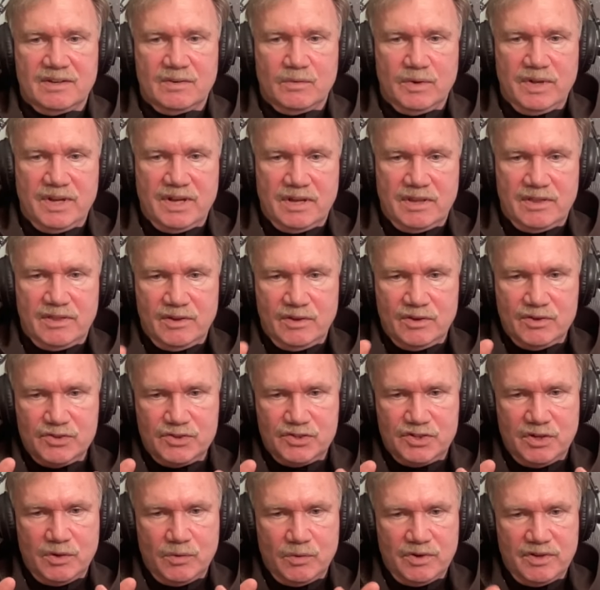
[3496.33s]
We had
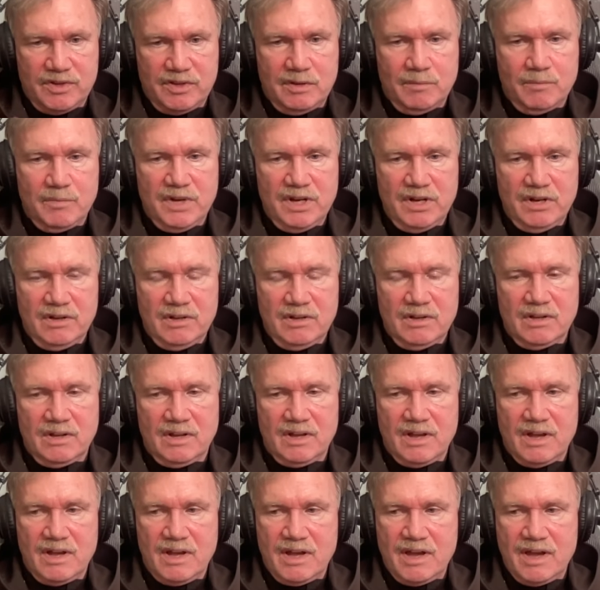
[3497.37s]
those that were in the middle,
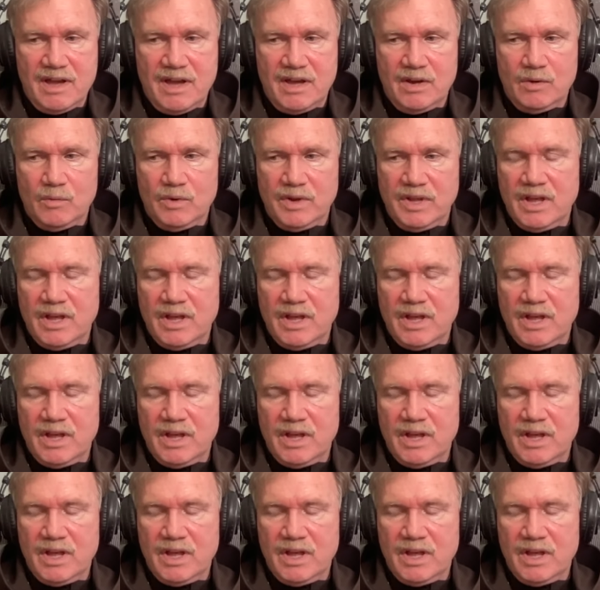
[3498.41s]
and